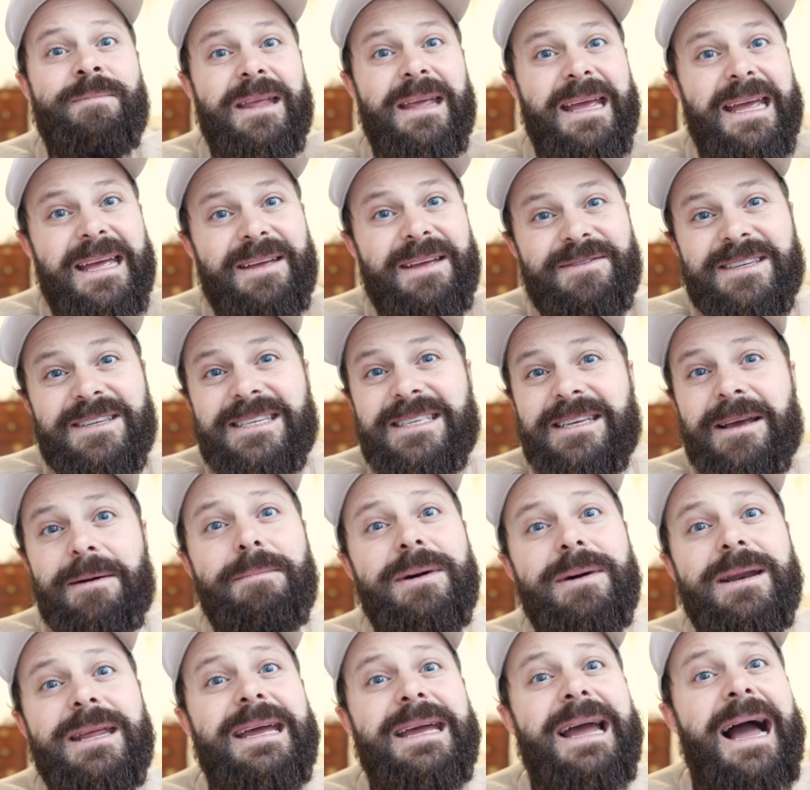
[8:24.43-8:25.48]
If
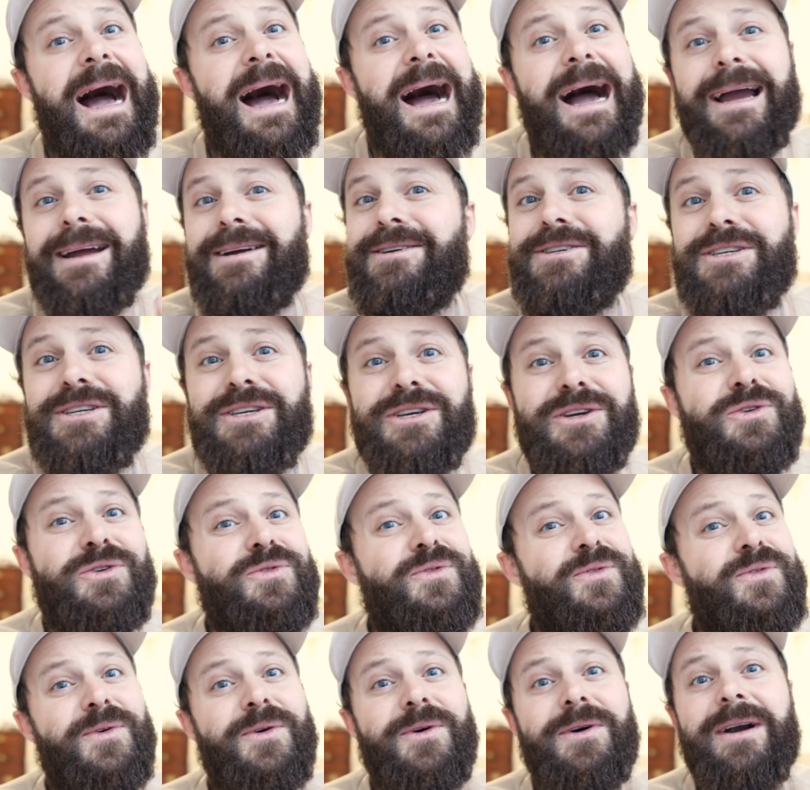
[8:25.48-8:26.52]
somebody hires you
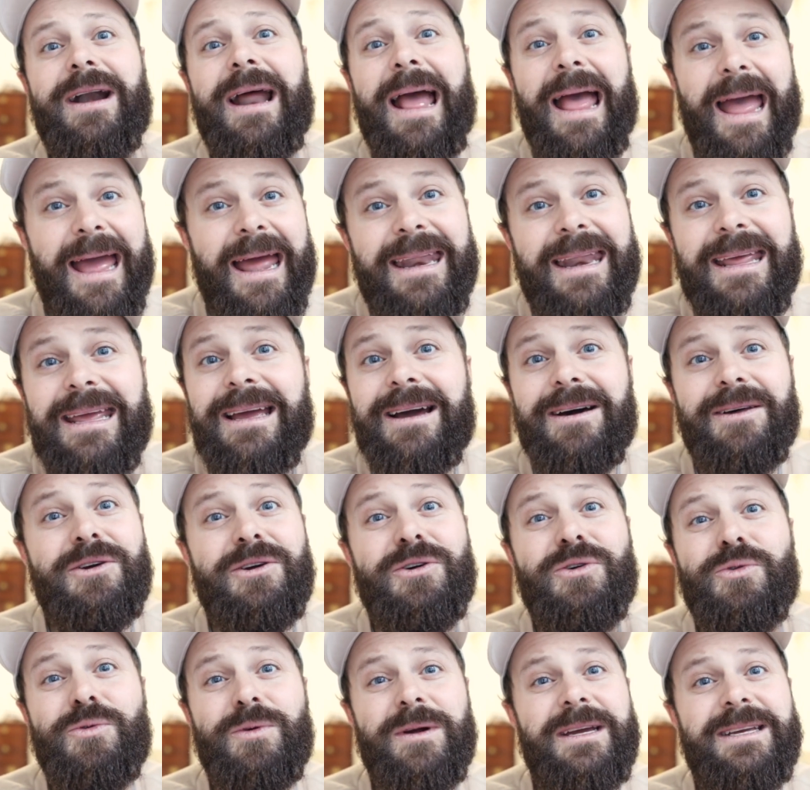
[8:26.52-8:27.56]
for any
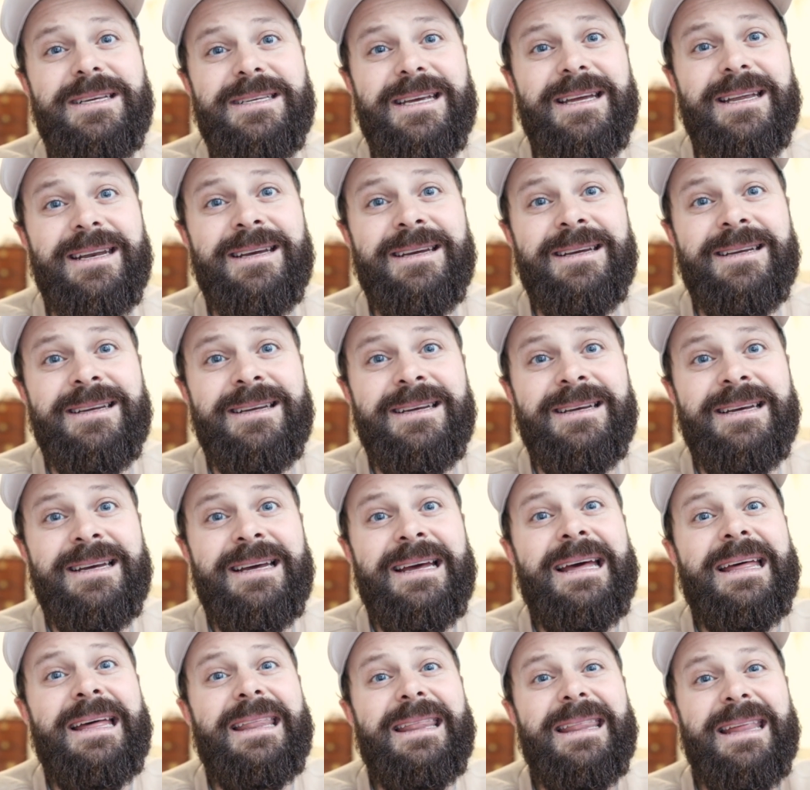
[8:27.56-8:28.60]
other reason
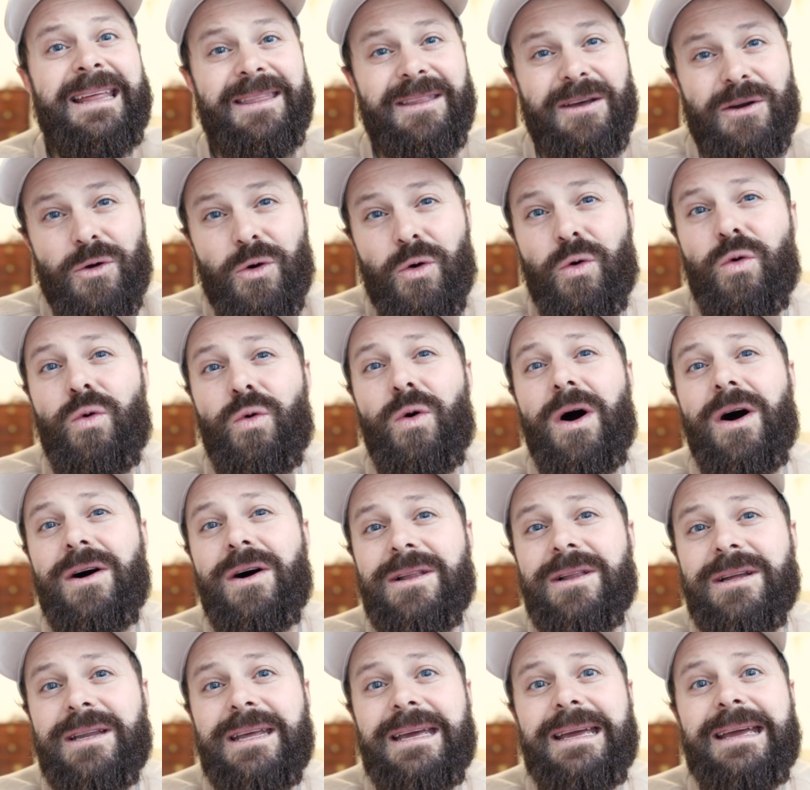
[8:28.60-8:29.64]
than the
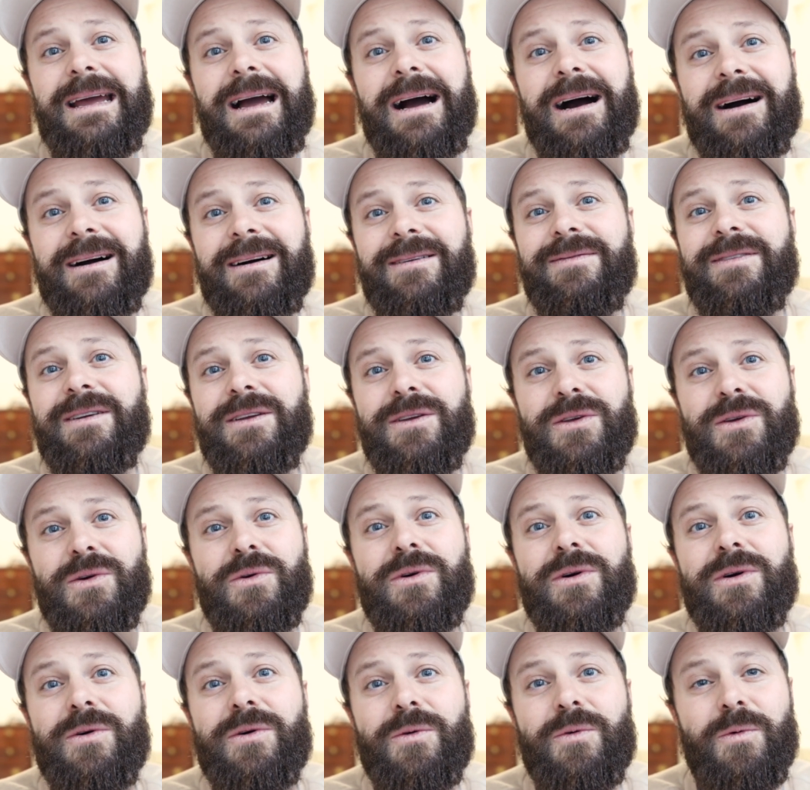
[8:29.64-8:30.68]
quality of
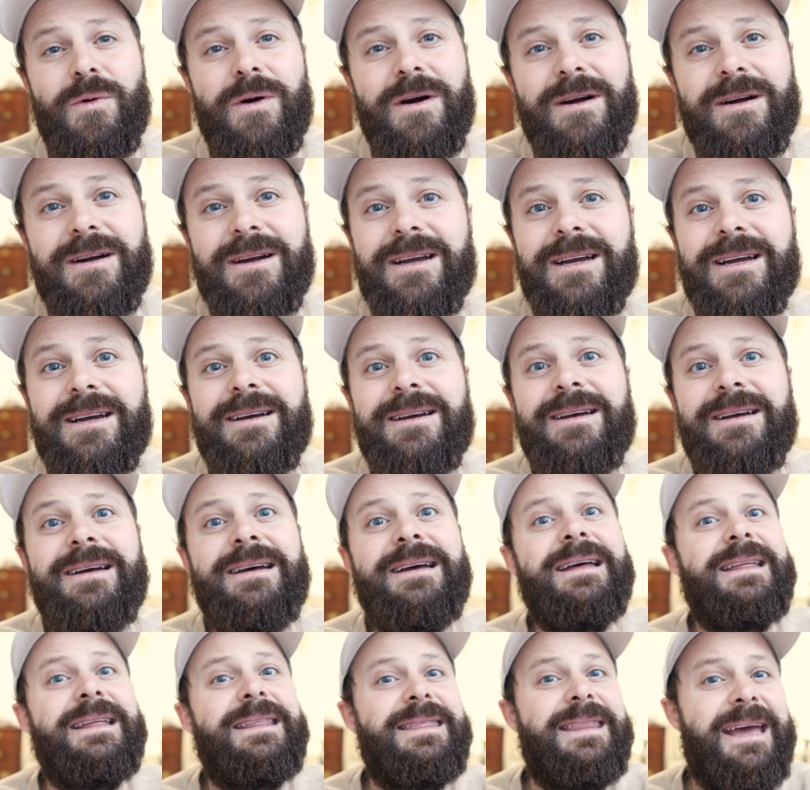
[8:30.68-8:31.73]
your work,
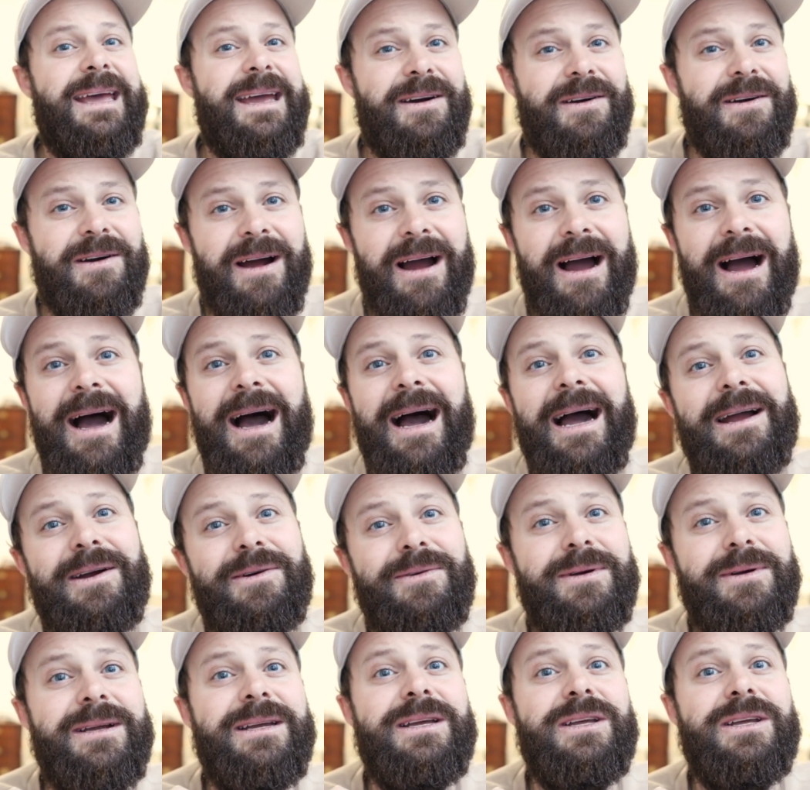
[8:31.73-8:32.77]
they are
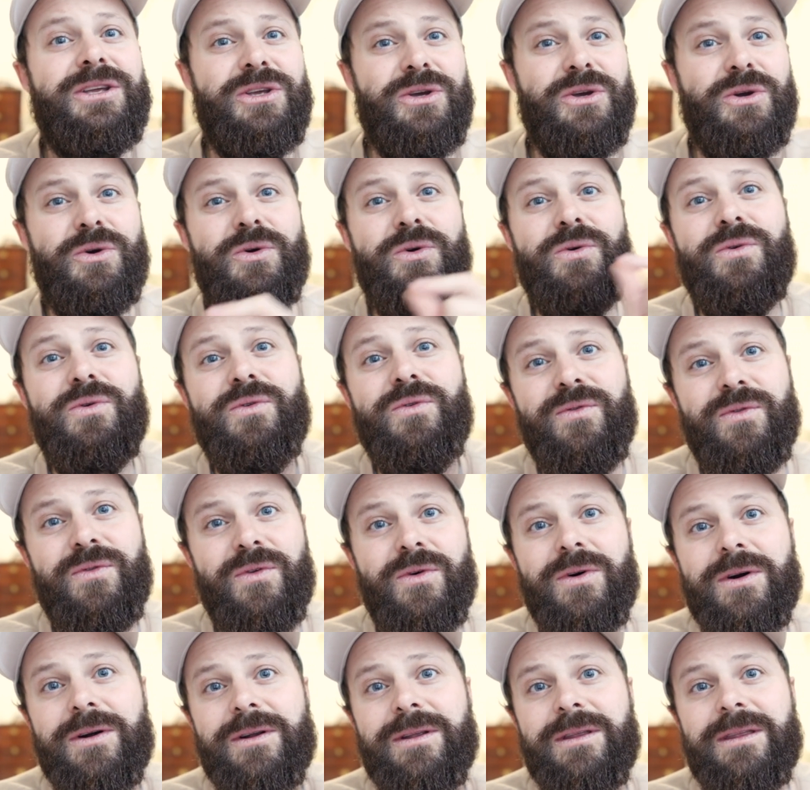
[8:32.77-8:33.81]
hiring you
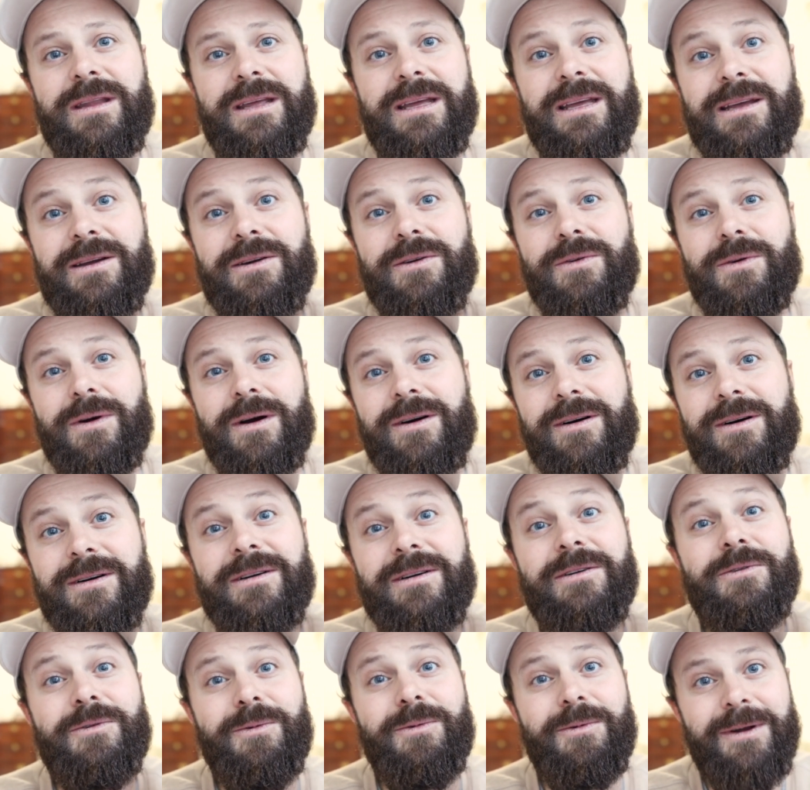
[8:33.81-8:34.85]
for the wrong
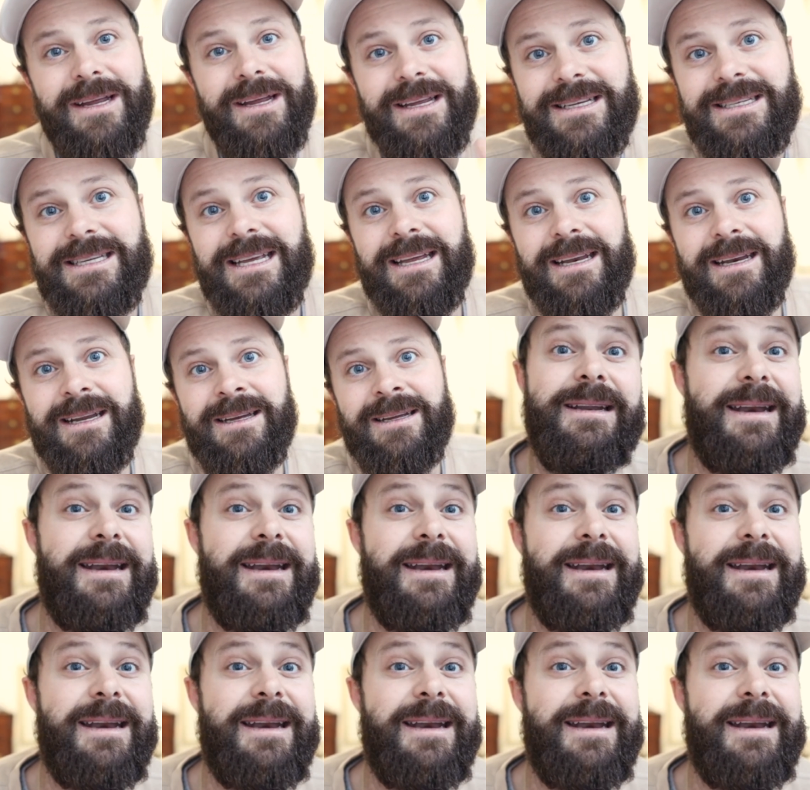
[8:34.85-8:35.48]
reason.